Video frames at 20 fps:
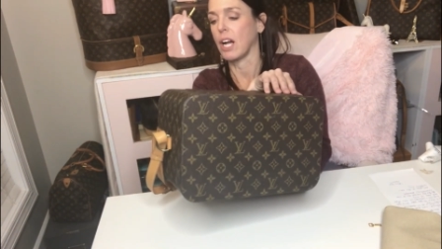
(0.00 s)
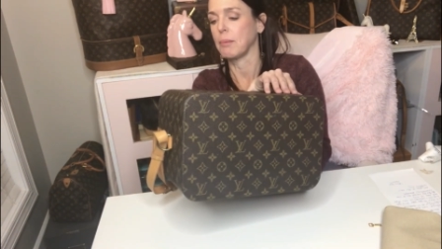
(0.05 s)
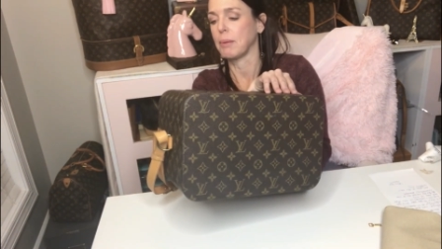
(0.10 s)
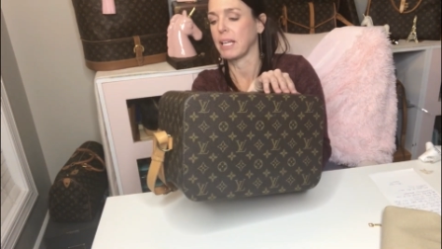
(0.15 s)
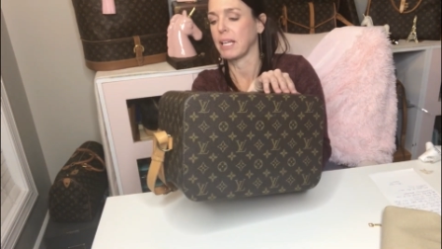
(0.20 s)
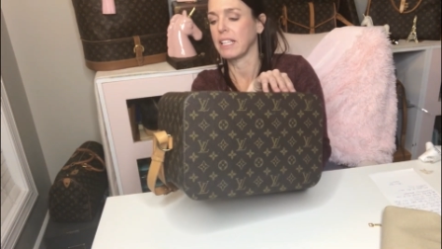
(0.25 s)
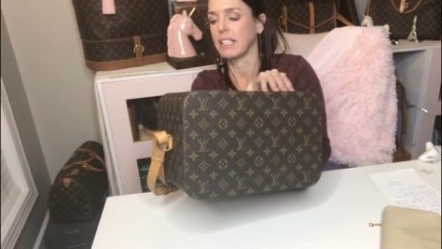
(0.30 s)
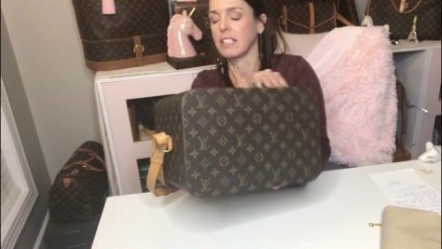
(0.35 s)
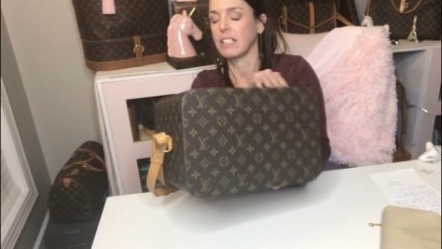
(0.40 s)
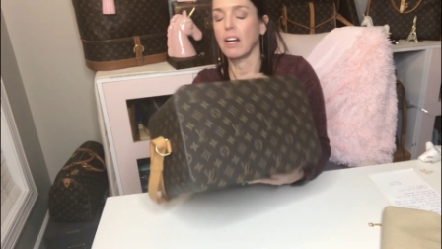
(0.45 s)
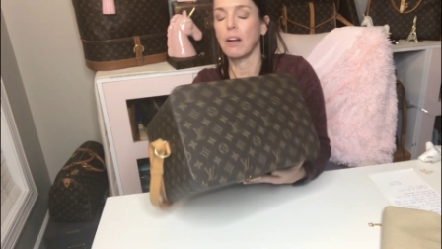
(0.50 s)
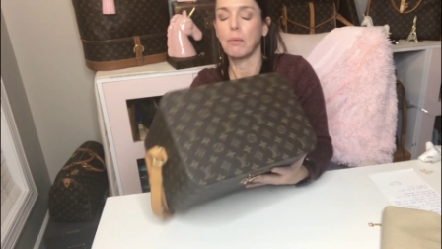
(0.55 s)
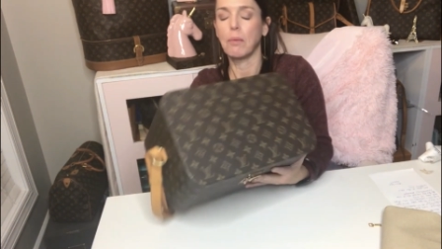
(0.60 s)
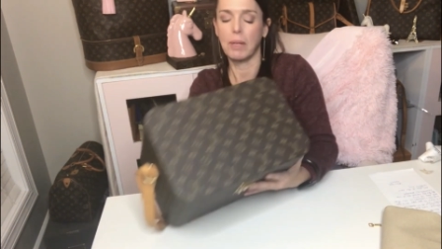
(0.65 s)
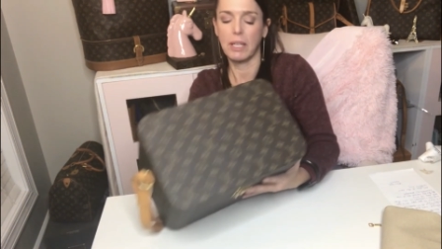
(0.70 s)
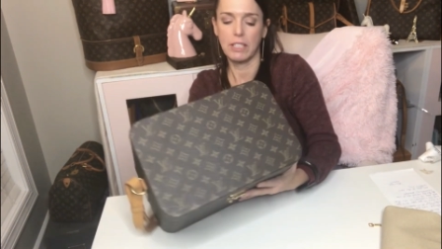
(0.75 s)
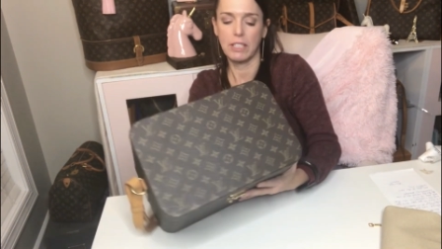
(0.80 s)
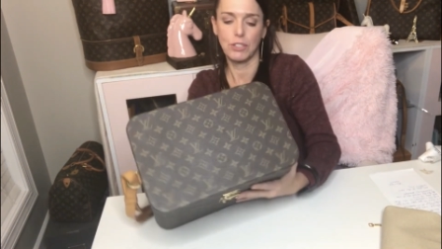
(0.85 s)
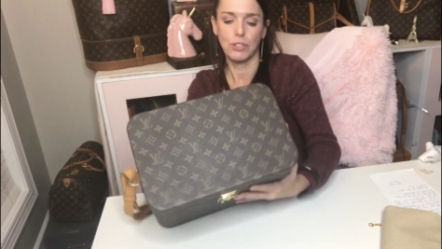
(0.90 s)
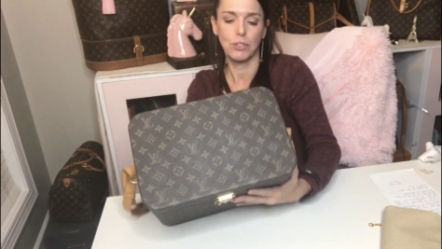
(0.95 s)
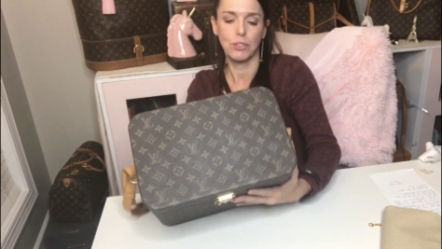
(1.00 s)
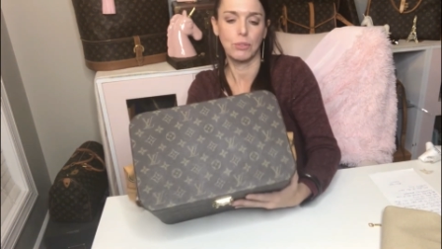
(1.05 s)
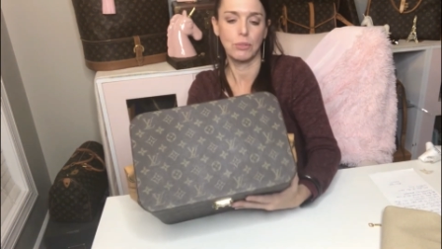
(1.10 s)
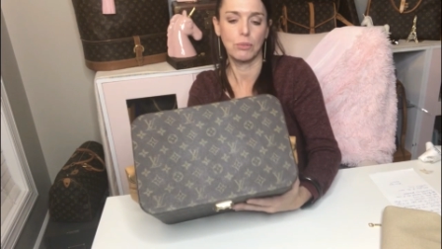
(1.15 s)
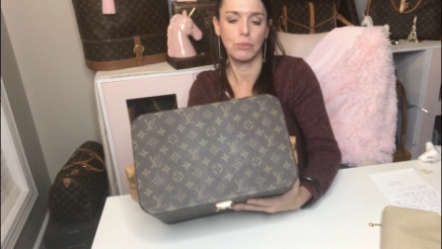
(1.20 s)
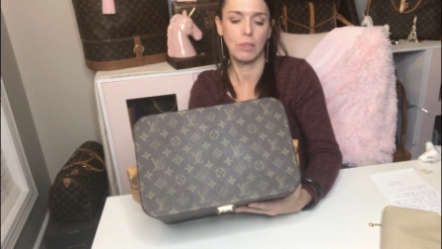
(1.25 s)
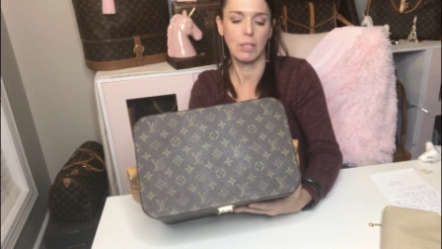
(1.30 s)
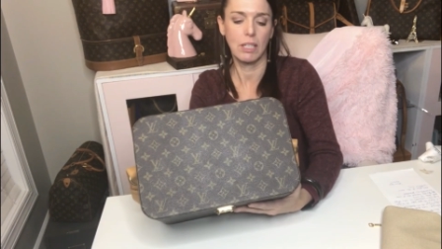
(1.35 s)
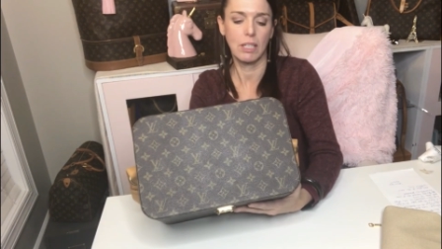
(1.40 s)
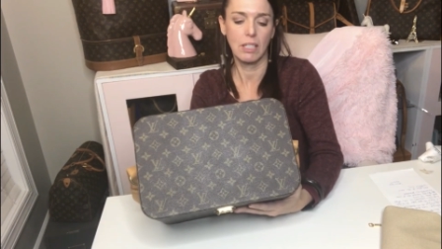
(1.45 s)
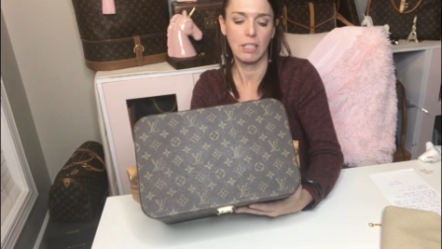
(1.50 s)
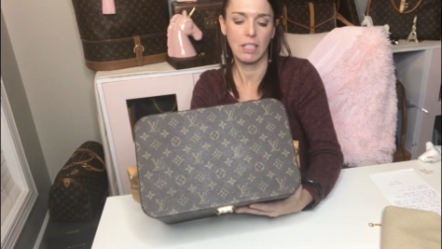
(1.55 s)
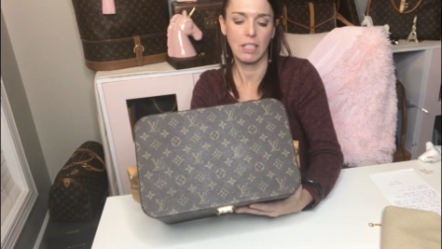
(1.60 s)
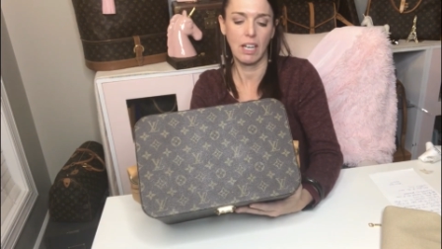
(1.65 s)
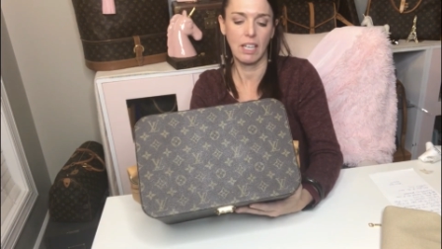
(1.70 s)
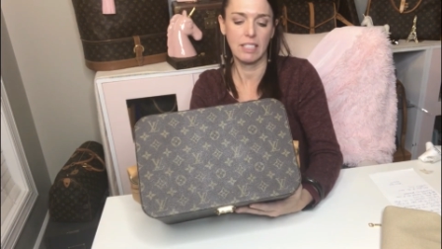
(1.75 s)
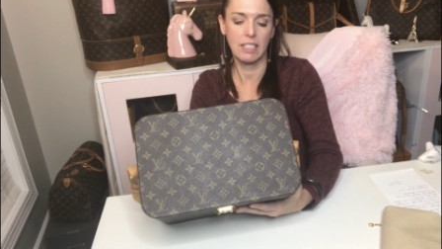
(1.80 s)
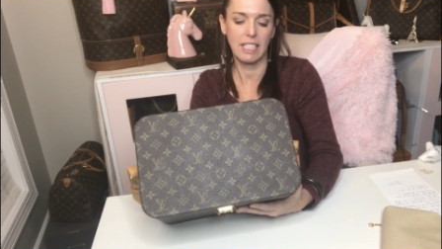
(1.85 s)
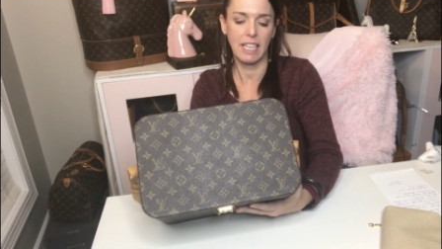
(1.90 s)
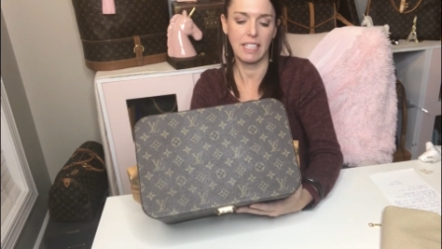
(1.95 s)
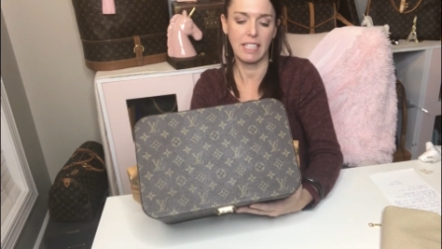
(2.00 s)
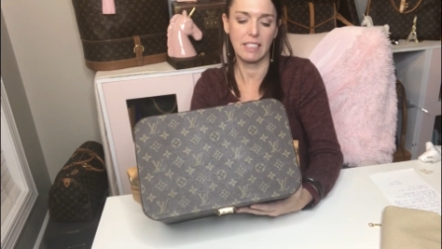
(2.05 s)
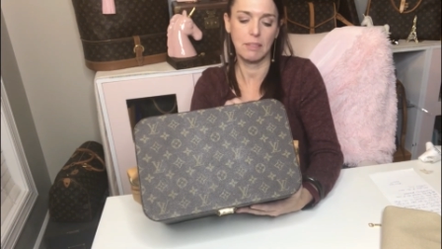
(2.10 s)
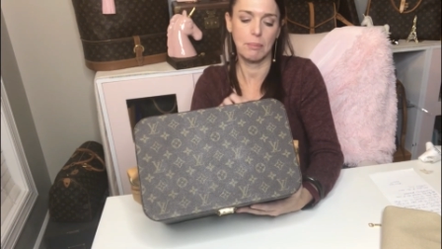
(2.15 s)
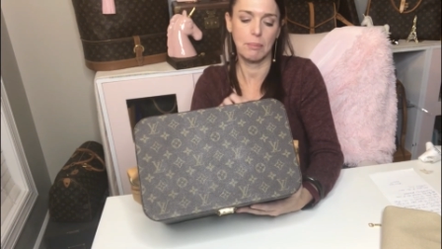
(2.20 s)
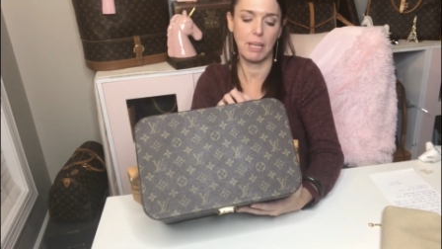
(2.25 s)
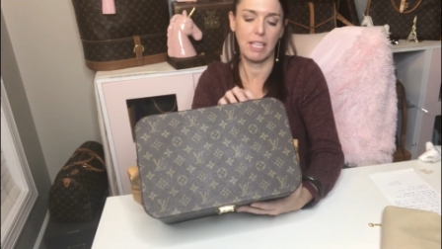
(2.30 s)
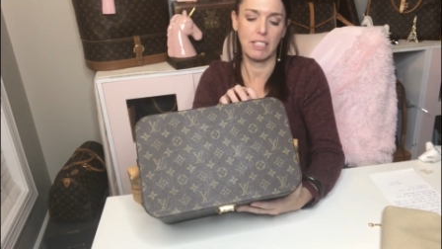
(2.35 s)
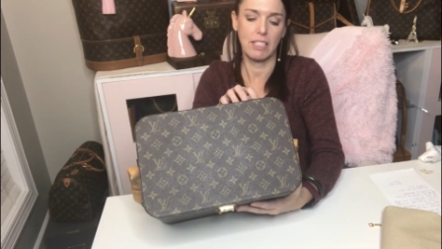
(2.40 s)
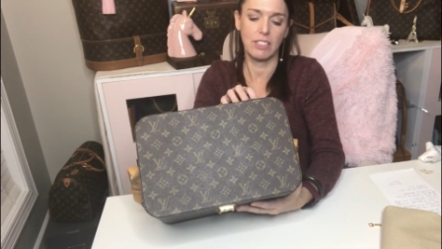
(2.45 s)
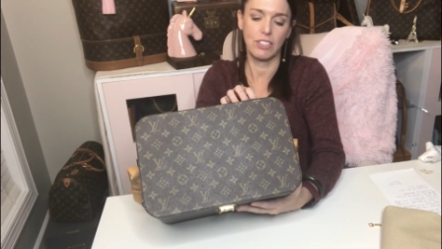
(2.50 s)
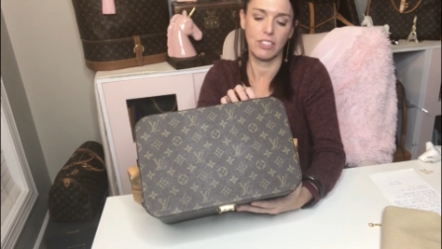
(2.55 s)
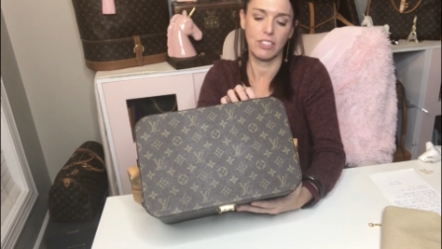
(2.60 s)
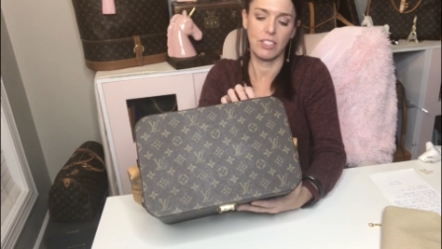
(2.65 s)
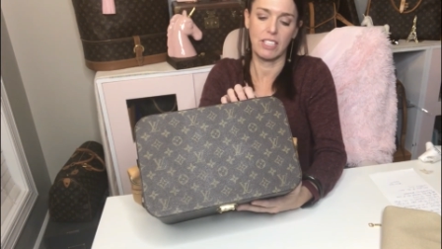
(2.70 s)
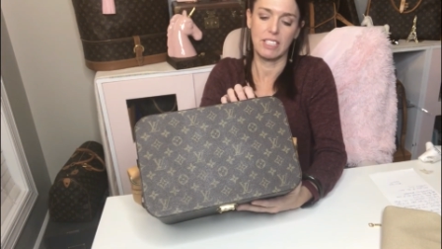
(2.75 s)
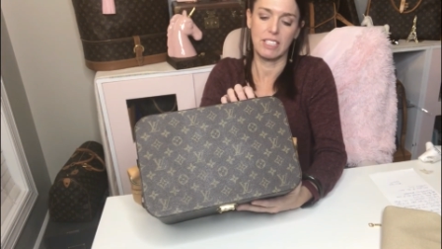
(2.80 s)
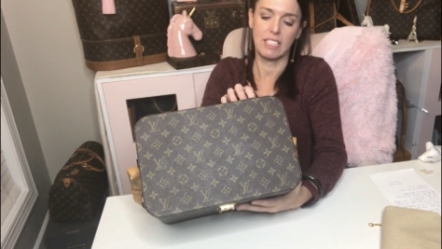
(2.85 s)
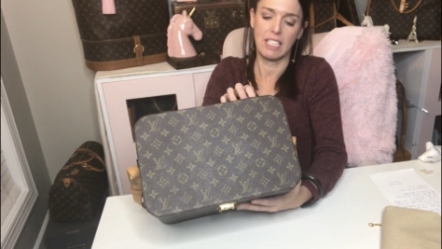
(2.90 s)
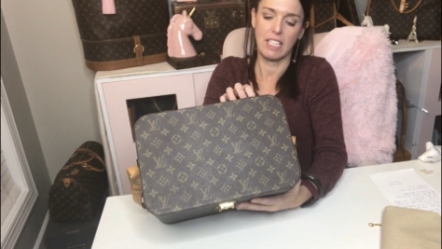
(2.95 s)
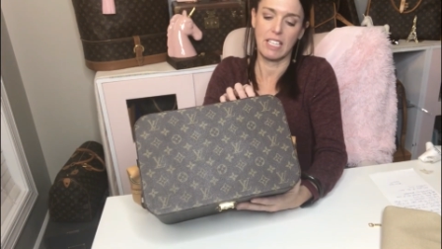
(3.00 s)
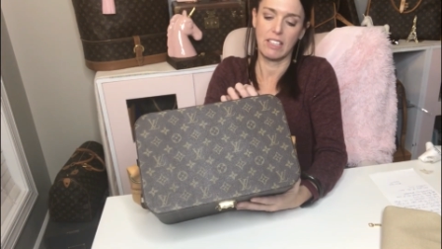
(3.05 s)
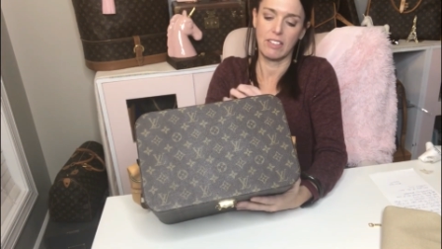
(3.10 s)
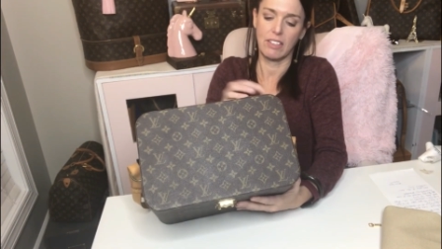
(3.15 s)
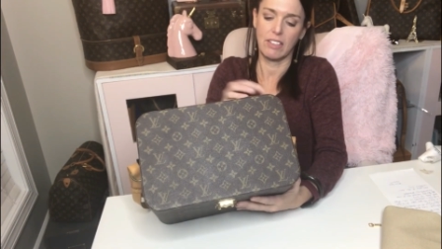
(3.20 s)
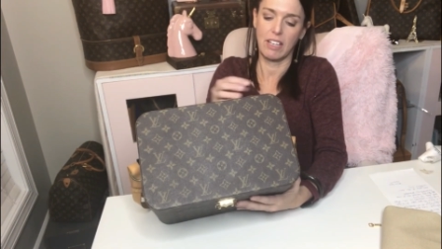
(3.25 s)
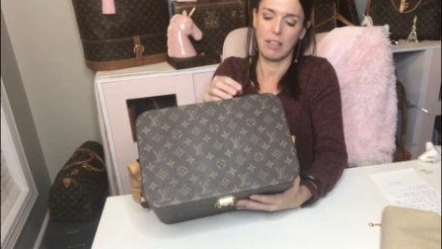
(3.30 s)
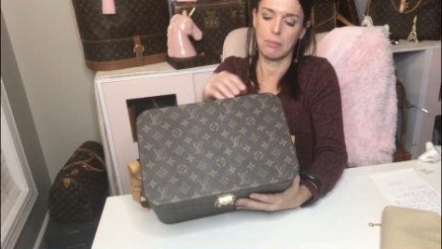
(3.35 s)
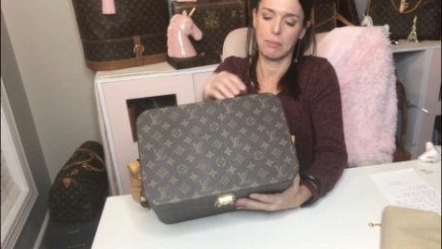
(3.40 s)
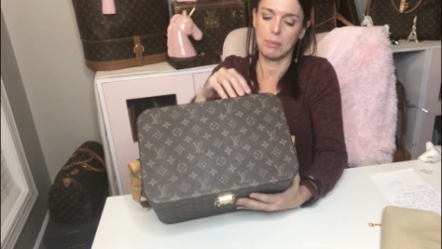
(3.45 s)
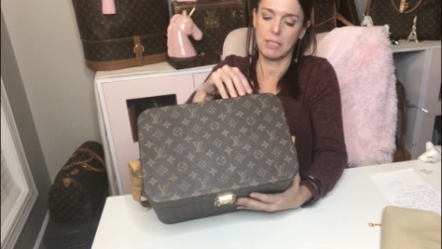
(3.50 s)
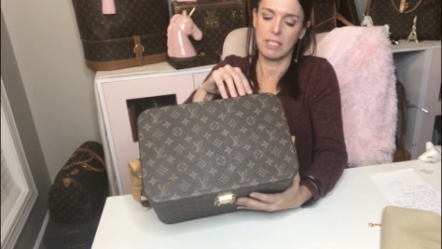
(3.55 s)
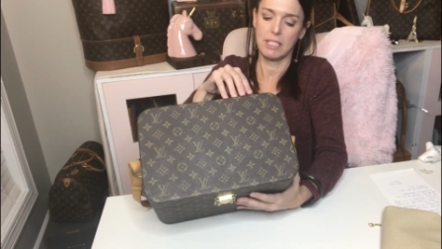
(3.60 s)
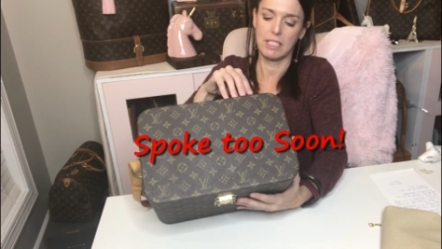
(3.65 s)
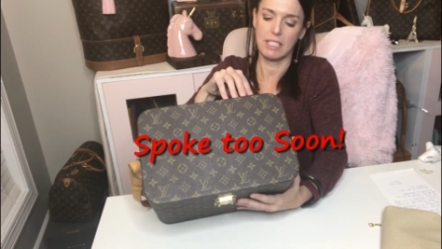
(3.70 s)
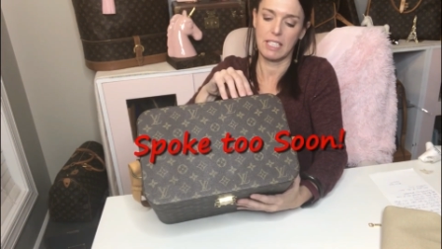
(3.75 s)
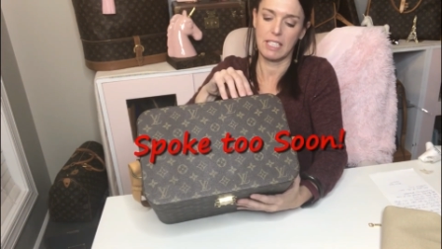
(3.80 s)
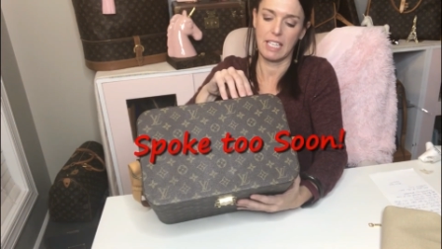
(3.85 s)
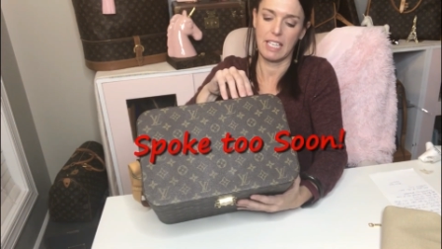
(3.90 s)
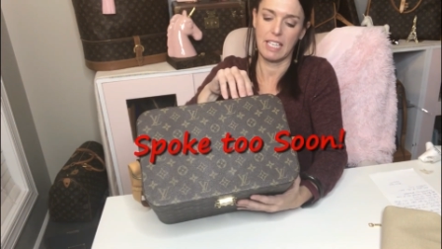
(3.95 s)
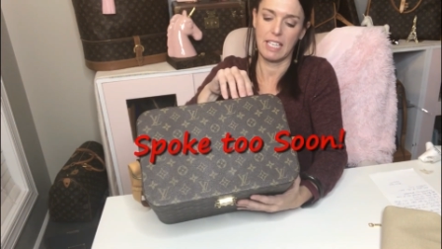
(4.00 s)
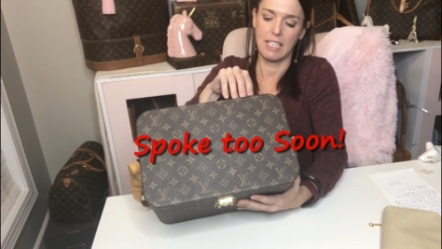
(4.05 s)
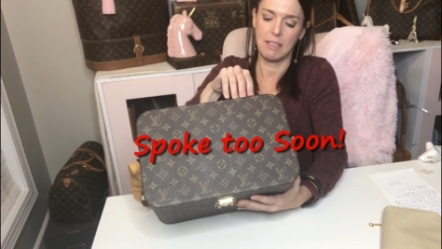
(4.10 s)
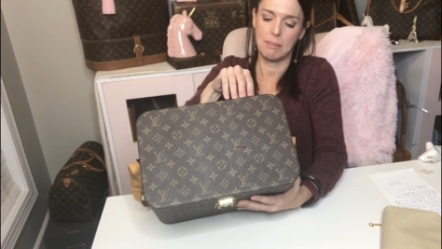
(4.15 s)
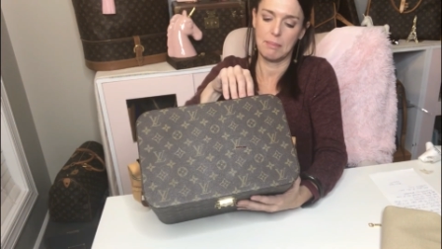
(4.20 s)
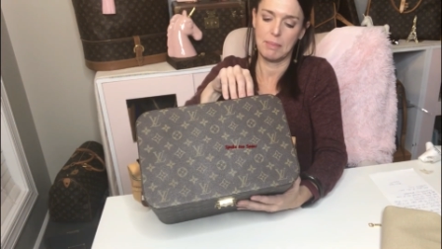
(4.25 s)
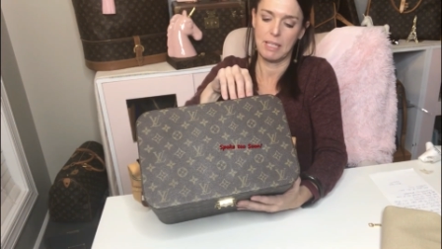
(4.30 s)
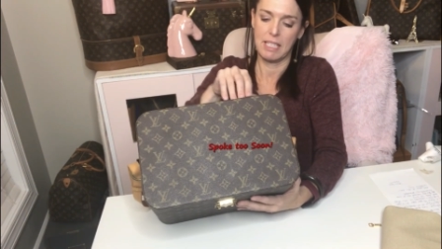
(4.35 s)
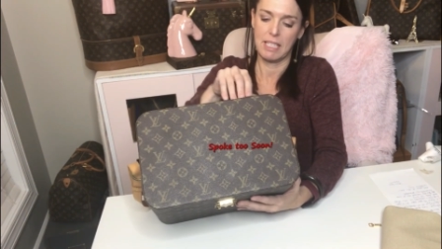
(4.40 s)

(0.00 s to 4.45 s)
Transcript: I cannot wait to contact the manager and tell her how pleased I am.